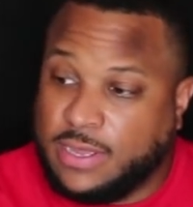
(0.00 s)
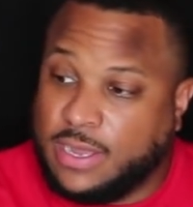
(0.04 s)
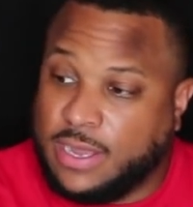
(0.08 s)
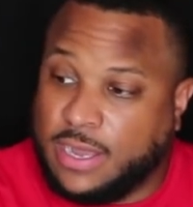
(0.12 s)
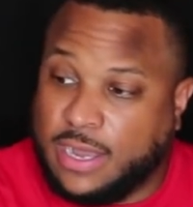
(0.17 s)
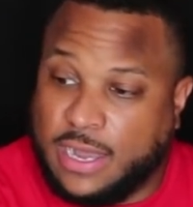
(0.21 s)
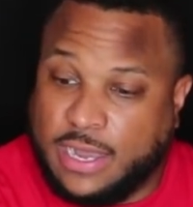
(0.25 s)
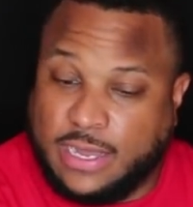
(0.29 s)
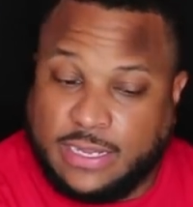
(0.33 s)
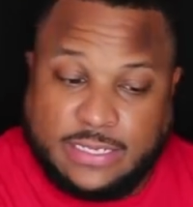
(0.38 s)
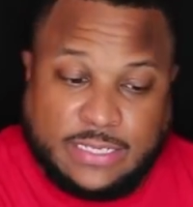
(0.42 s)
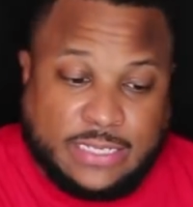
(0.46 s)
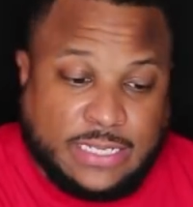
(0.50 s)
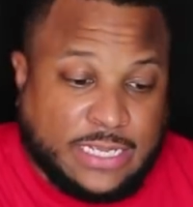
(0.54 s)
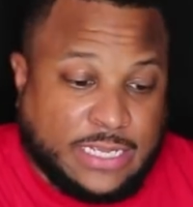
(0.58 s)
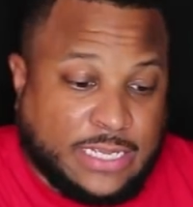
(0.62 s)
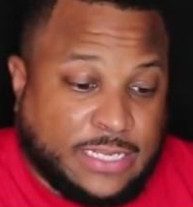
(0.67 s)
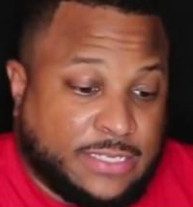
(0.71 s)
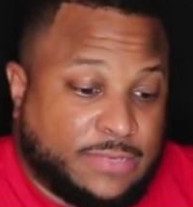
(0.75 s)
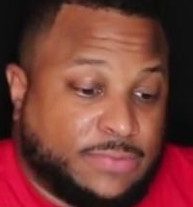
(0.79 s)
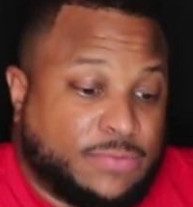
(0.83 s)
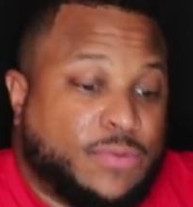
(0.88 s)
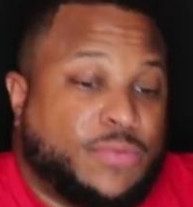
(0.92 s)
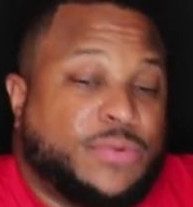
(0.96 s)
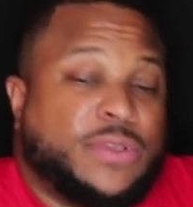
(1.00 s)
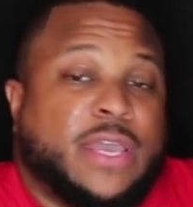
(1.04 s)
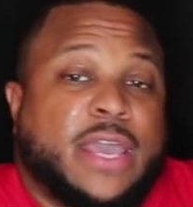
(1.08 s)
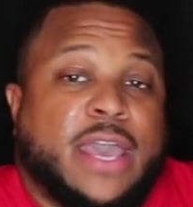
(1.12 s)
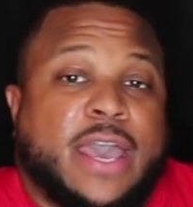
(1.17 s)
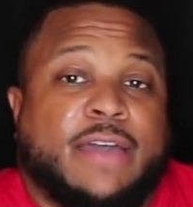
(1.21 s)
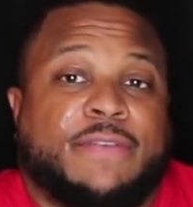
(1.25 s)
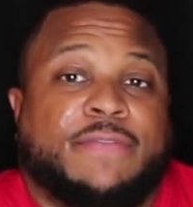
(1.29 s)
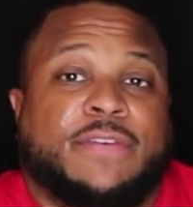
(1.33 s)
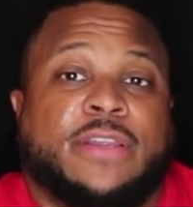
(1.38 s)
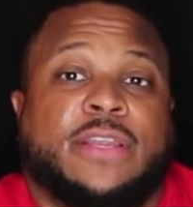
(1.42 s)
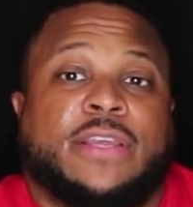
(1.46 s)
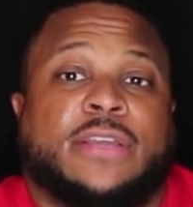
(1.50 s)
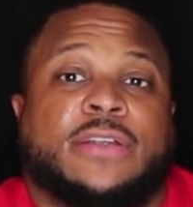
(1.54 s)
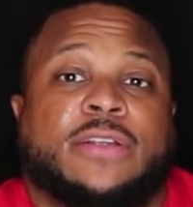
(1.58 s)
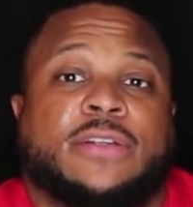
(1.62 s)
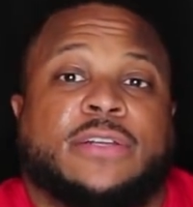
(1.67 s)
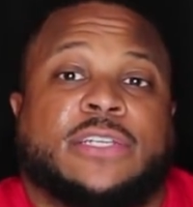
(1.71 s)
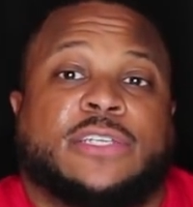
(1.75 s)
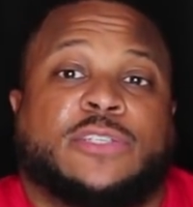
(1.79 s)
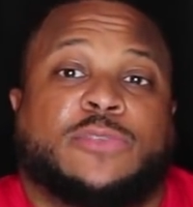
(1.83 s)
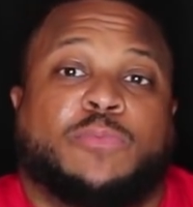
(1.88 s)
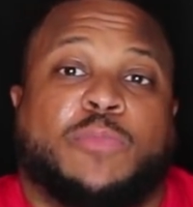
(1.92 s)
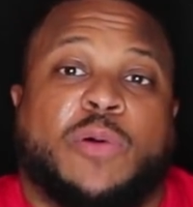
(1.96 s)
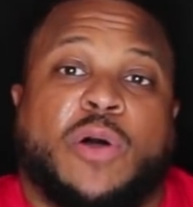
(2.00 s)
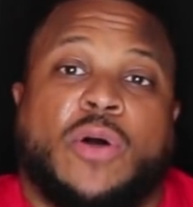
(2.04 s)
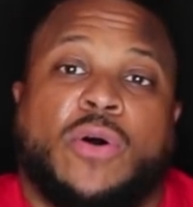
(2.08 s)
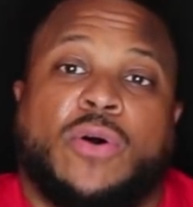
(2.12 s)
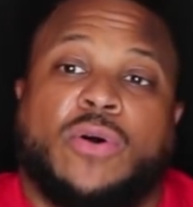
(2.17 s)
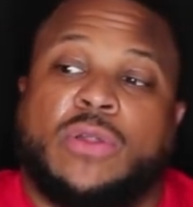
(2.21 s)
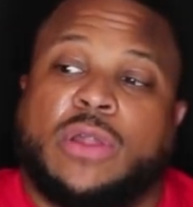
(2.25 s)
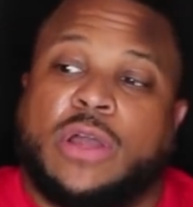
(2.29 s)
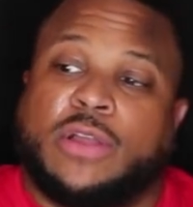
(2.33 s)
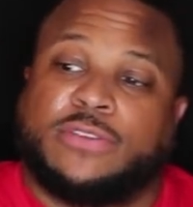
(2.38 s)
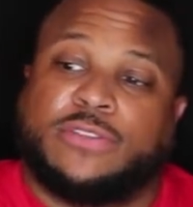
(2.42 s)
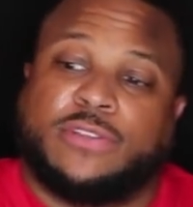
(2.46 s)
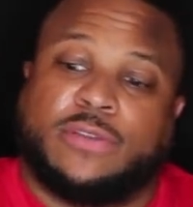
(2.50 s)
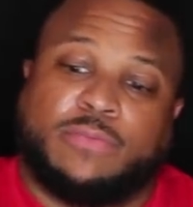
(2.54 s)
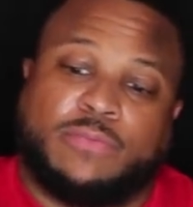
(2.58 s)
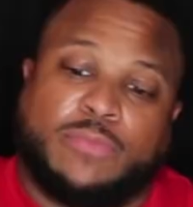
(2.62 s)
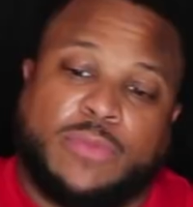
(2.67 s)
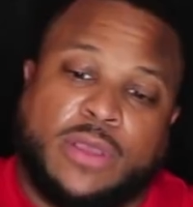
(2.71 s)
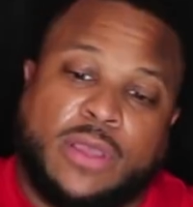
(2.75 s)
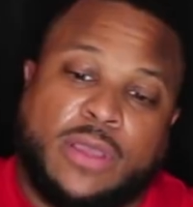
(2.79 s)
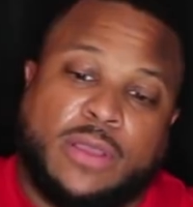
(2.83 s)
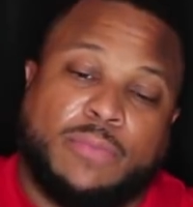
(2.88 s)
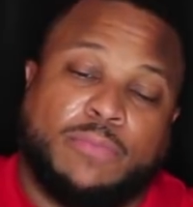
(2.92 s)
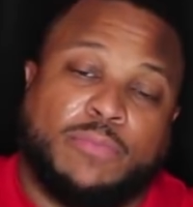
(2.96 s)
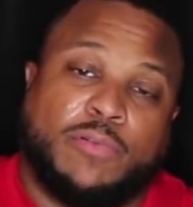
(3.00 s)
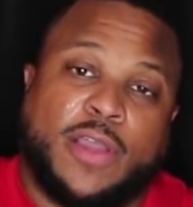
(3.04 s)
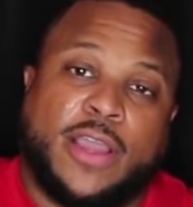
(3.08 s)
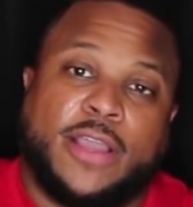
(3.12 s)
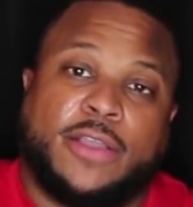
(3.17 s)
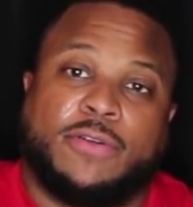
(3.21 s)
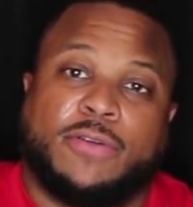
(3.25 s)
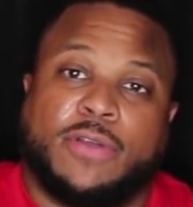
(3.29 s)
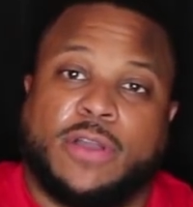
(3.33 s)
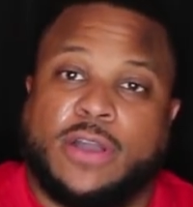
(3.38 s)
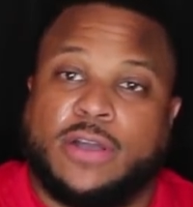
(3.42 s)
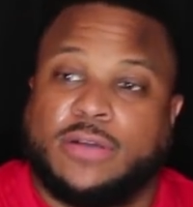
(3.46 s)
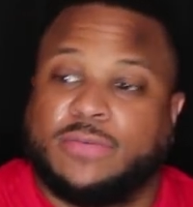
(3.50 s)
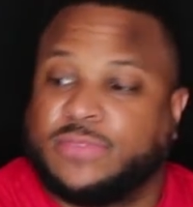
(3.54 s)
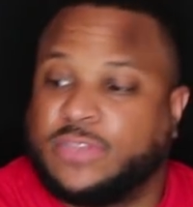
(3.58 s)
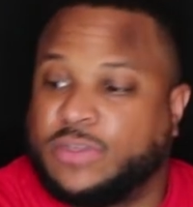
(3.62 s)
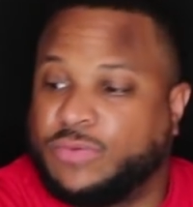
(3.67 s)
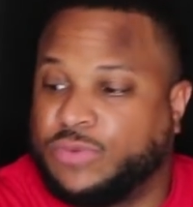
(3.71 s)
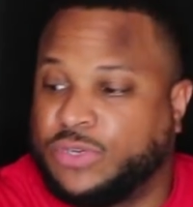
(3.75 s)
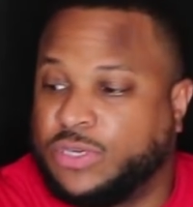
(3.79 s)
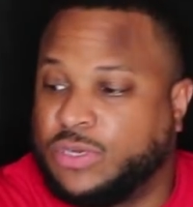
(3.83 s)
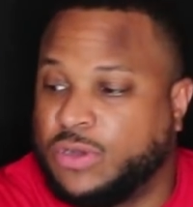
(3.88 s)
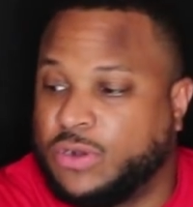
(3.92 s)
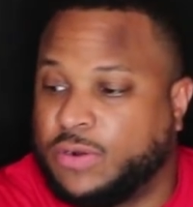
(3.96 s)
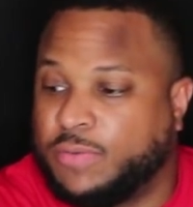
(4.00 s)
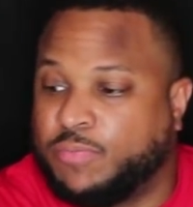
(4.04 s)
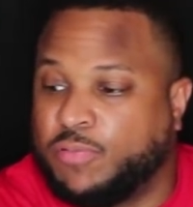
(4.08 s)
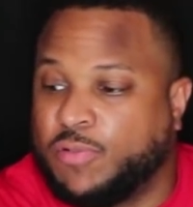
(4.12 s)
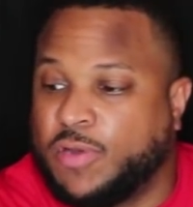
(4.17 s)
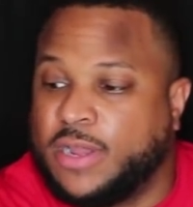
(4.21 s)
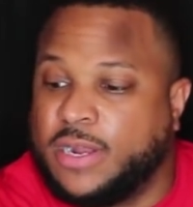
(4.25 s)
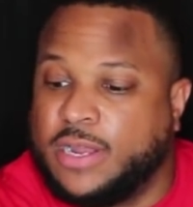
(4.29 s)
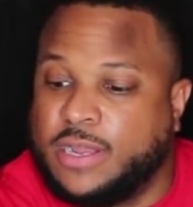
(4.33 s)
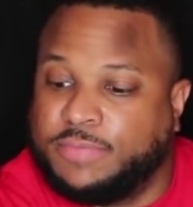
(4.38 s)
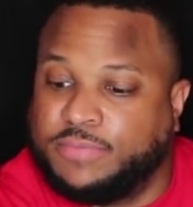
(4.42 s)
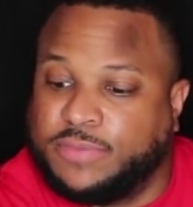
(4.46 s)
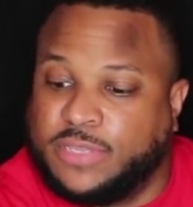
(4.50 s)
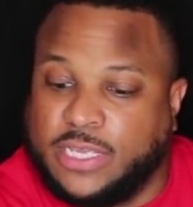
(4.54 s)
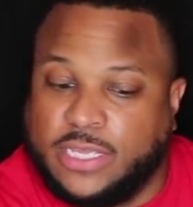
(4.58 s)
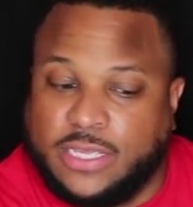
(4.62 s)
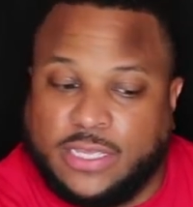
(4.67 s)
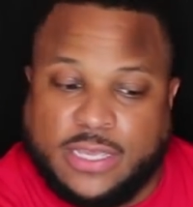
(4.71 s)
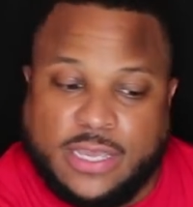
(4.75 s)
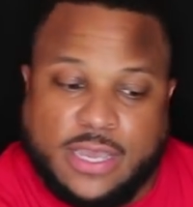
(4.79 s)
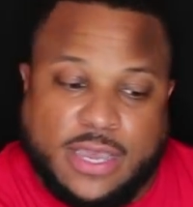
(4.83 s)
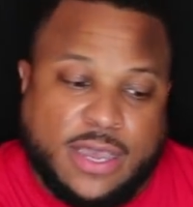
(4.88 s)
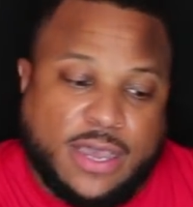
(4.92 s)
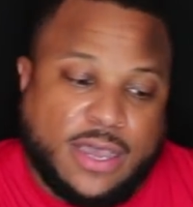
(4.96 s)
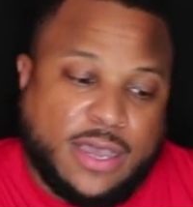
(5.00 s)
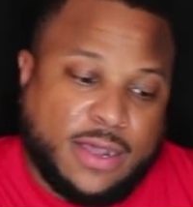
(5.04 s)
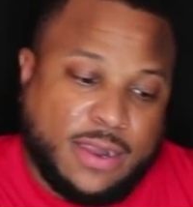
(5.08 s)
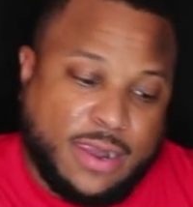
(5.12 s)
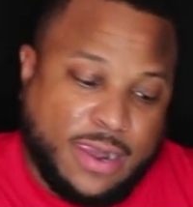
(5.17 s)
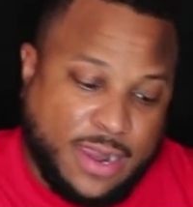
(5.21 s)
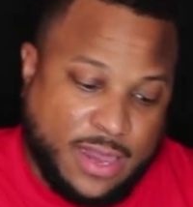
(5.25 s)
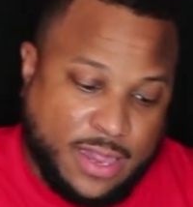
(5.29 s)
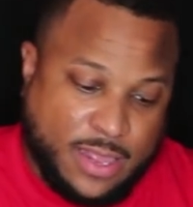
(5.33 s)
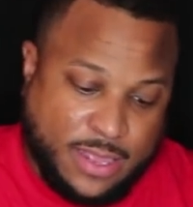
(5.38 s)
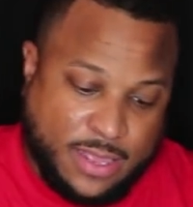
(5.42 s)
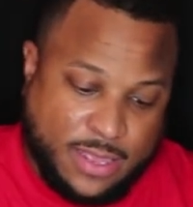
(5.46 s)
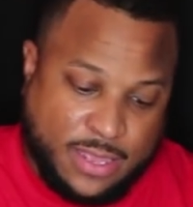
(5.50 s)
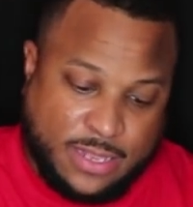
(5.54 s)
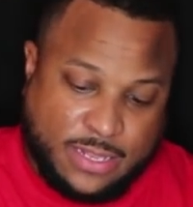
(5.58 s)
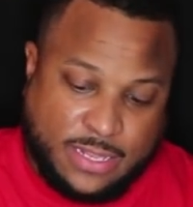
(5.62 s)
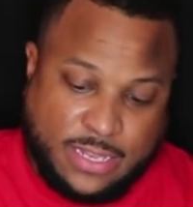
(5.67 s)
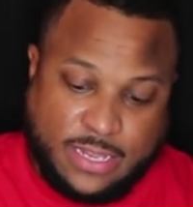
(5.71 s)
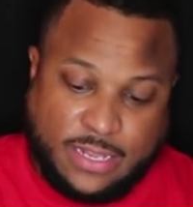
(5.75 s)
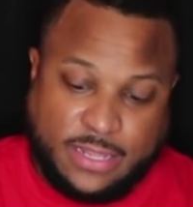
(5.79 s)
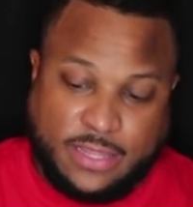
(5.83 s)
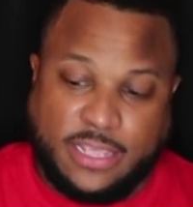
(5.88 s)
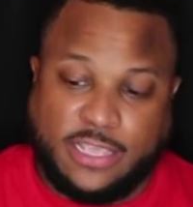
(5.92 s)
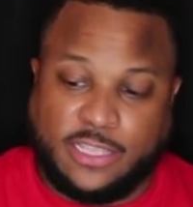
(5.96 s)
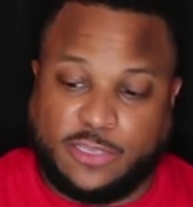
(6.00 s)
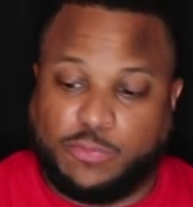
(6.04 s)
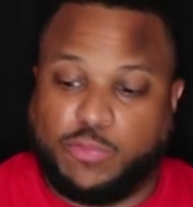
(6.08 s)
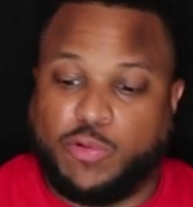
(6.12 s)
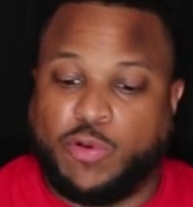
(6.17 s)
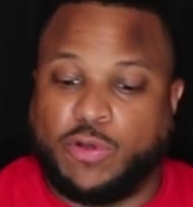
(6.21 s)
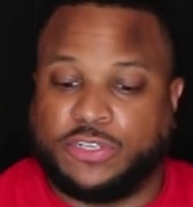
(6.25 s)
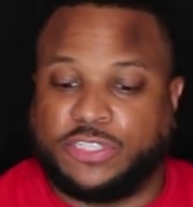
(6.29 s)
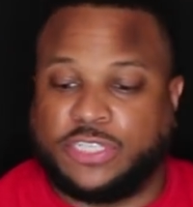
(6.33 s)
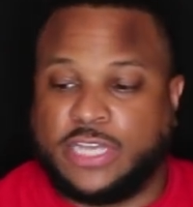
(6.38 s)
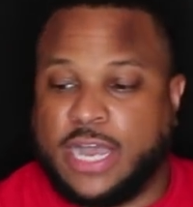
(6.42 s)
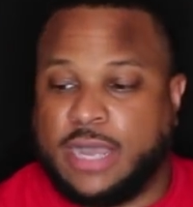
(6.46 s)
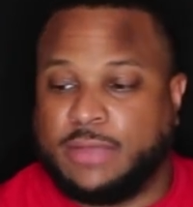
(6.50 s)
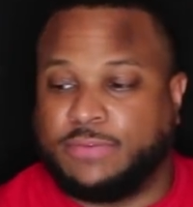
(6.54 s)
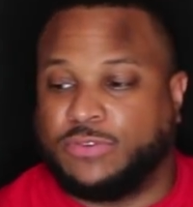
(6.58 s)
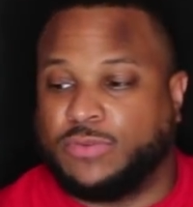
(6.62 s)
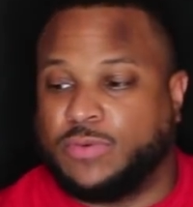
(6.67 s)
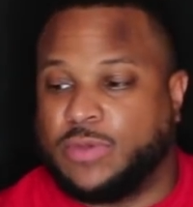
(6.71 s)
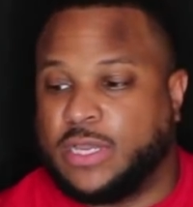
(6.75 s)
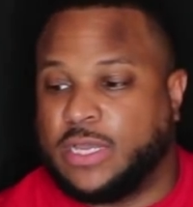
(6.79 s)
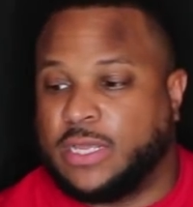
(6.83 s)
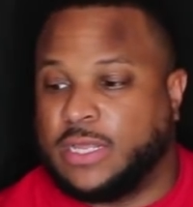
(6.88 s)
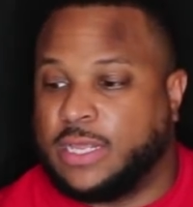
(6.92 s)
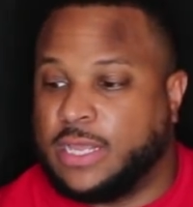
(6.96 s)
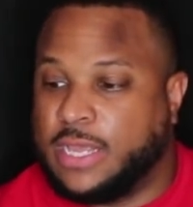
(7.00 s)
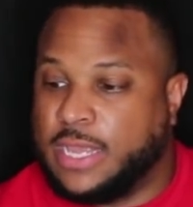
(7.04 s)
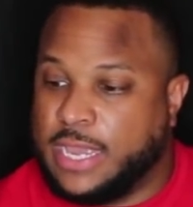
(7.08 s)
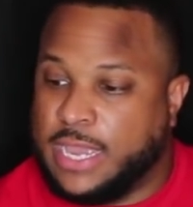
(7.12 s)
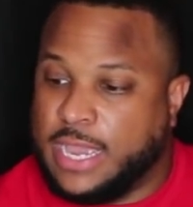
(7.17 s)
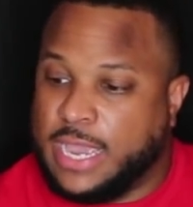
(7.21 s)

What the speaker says: What we have in here in this bowl are some breadcrumbs that we're going to bread up these pork chops with.